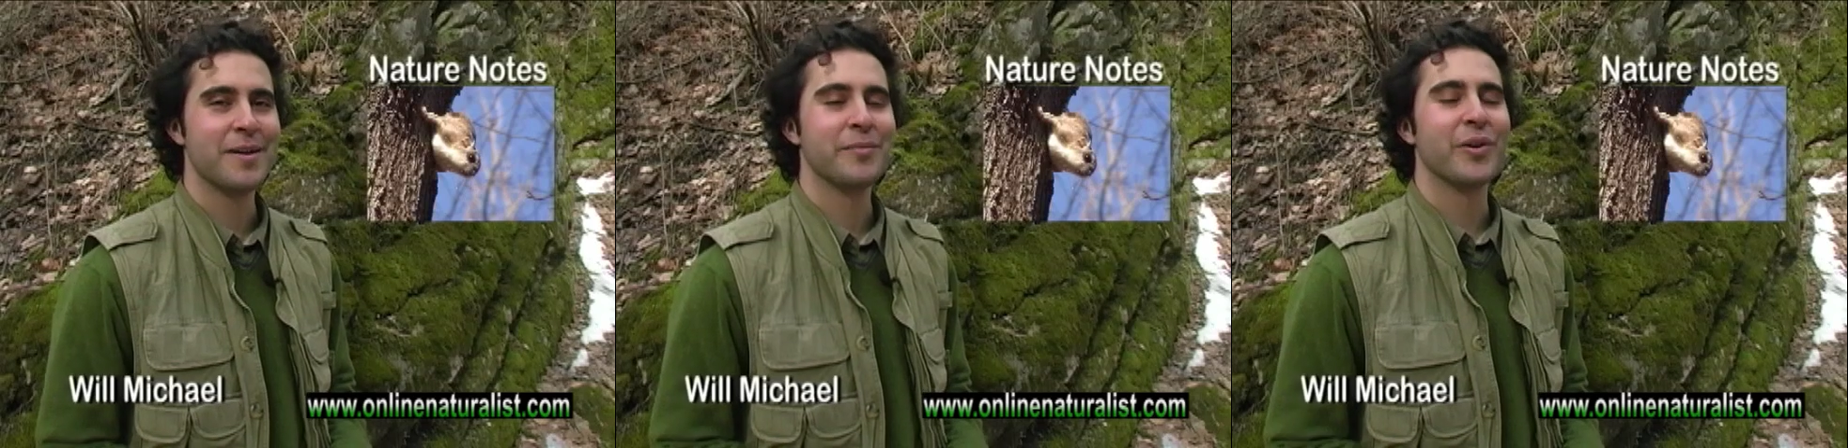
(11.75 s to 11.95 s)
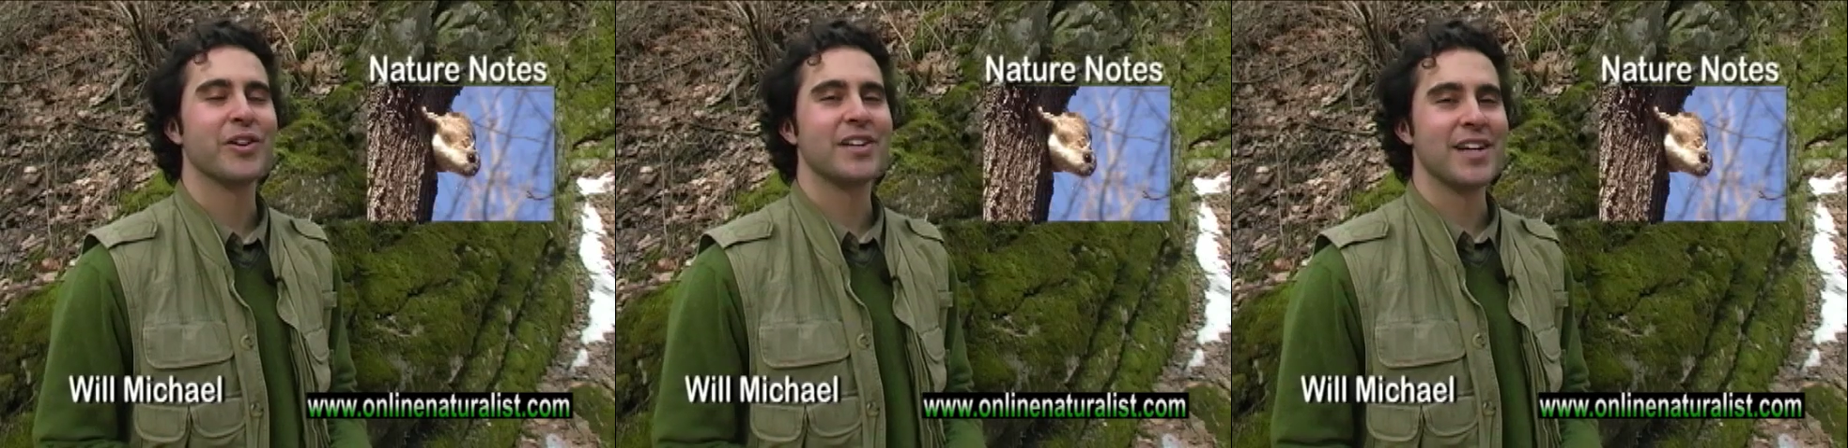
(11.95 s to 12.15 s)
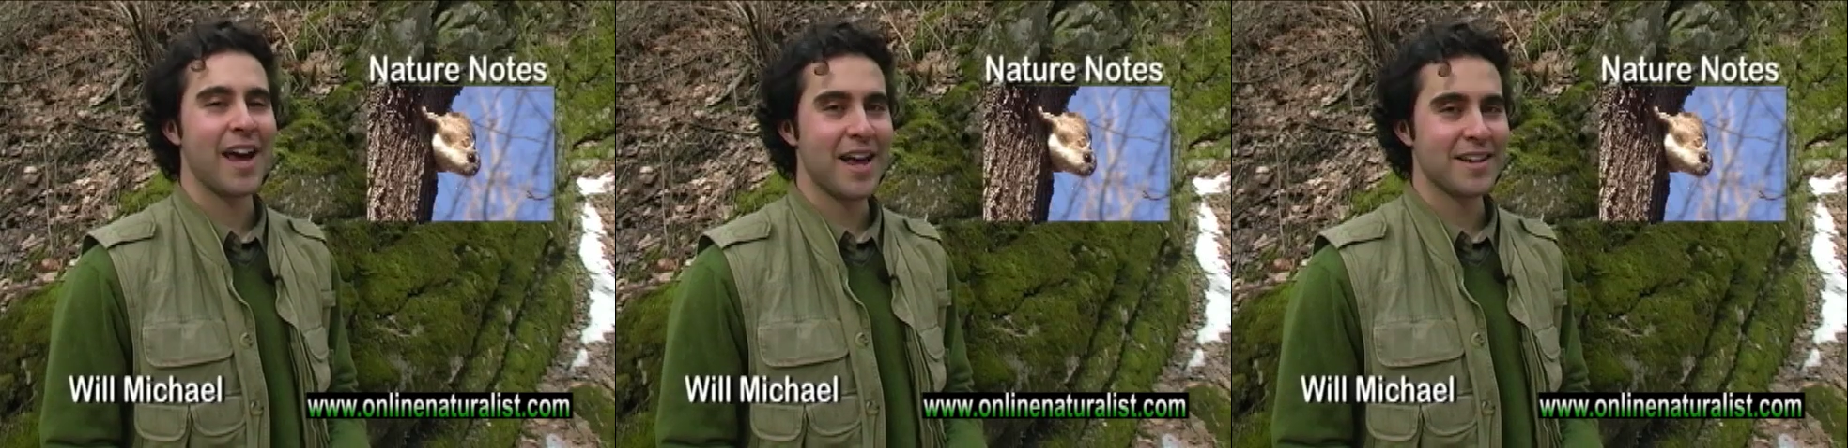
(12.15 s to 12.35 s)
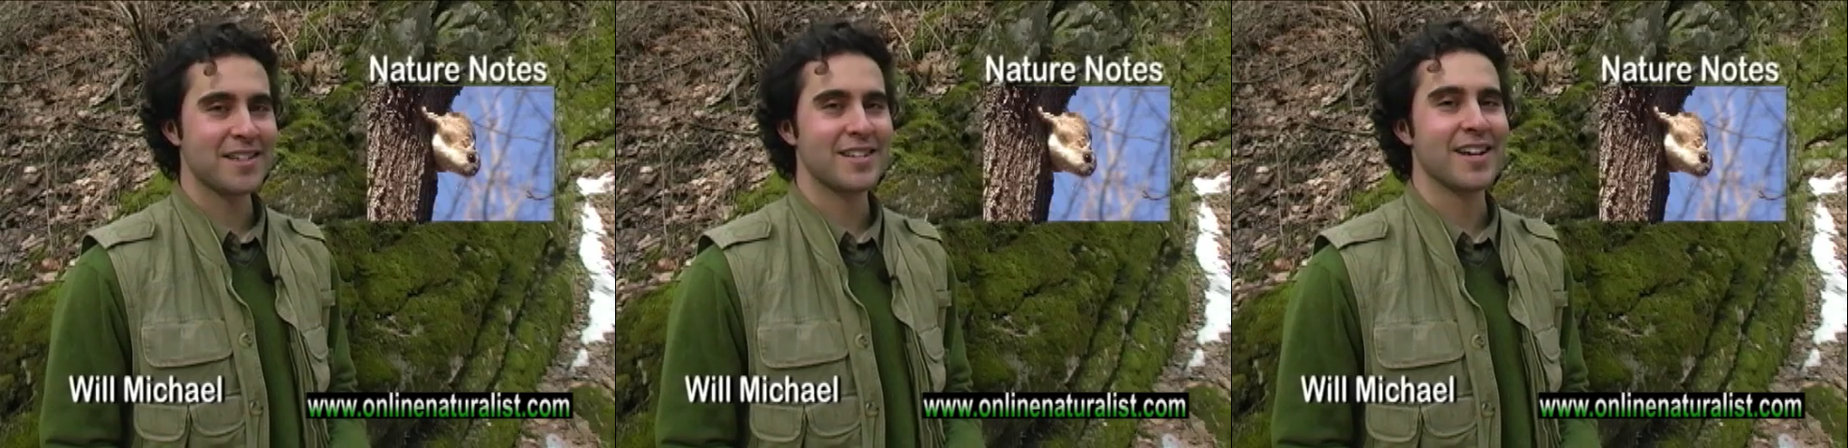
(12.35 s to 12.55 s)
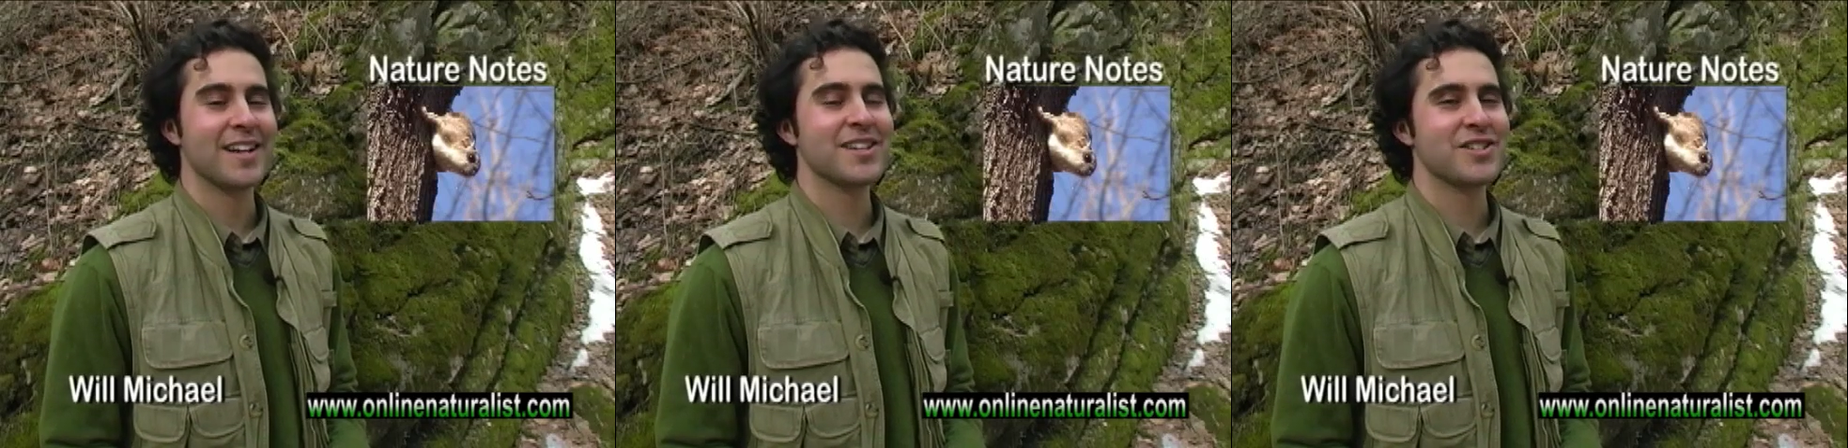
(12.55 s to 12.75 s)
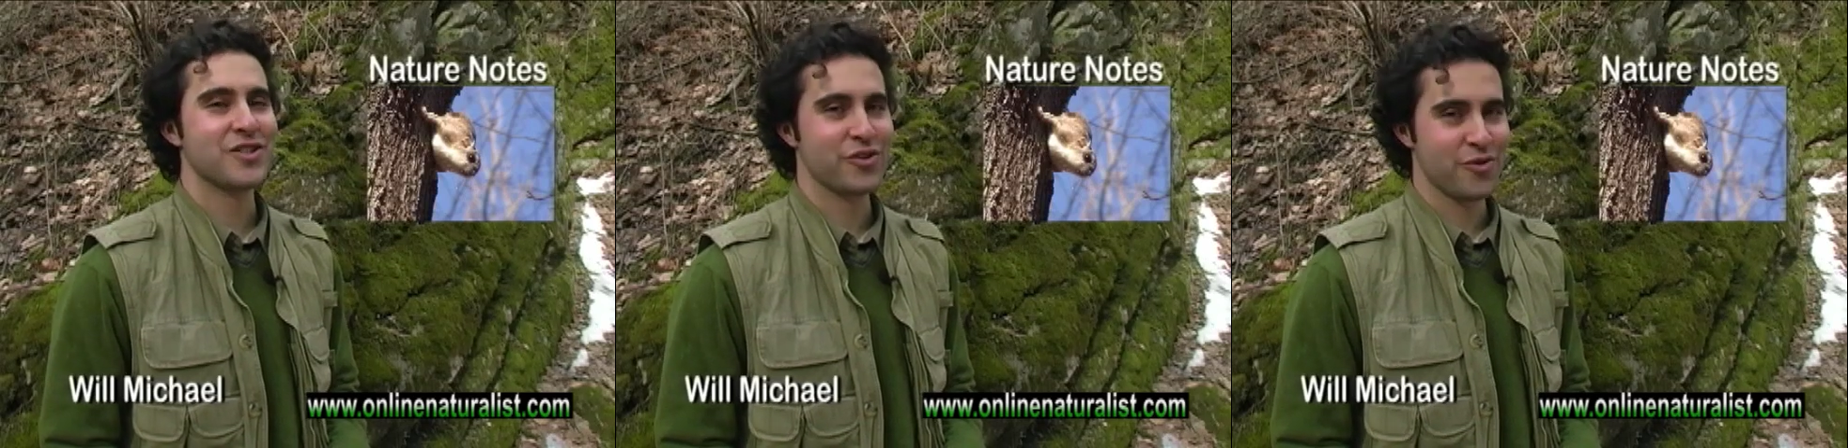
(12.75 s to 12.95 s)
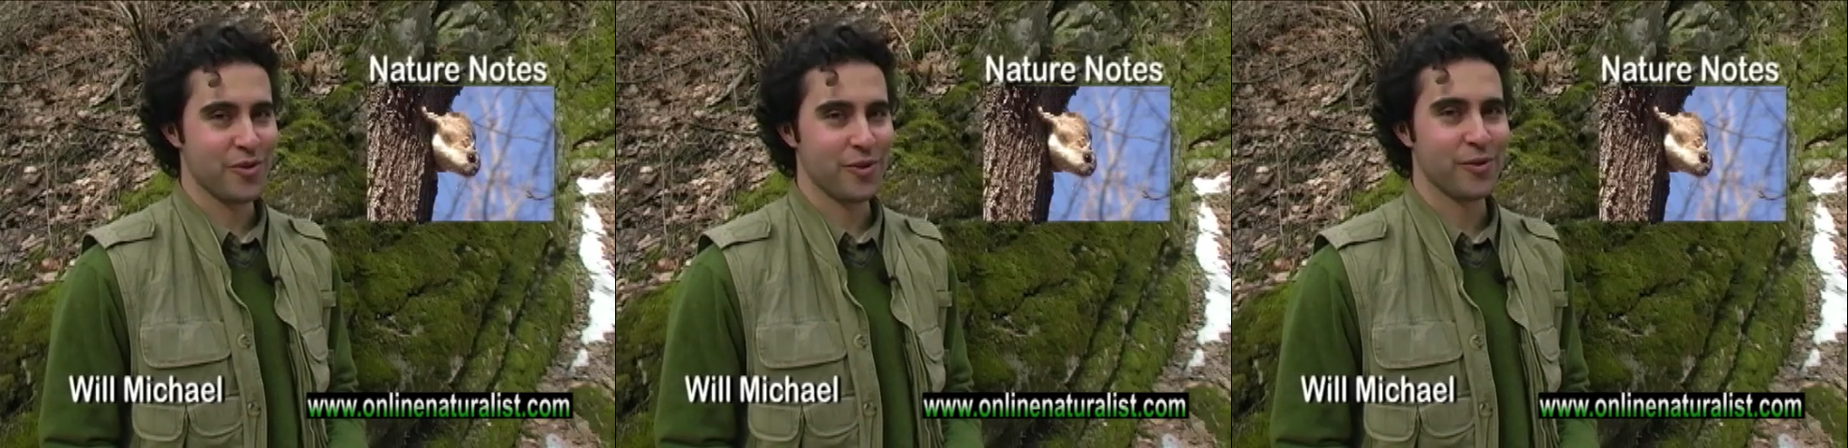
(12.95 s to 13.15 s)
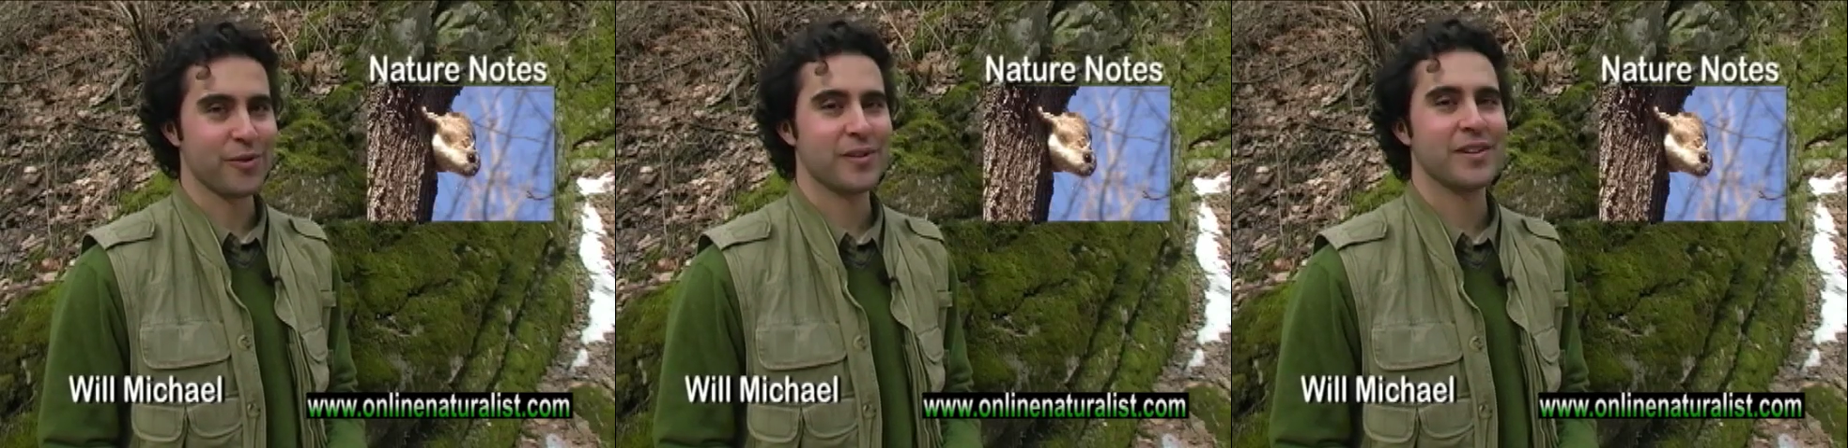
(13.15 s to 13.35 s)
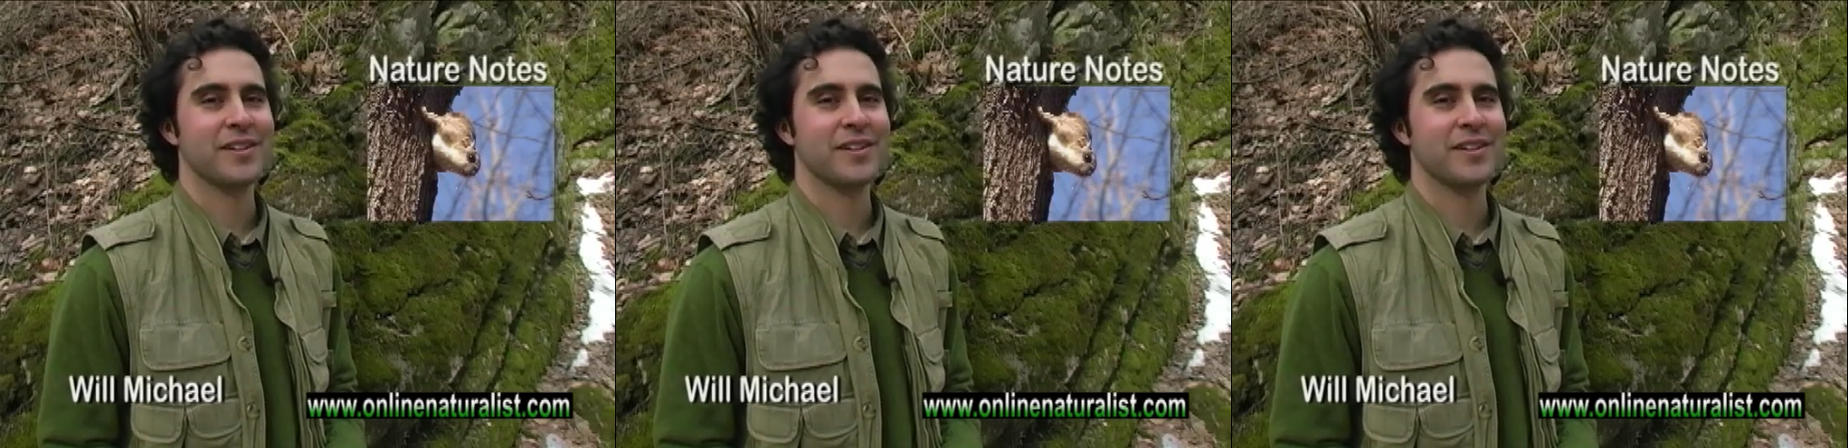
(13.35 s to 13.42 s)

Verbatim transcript: but yes, it's true.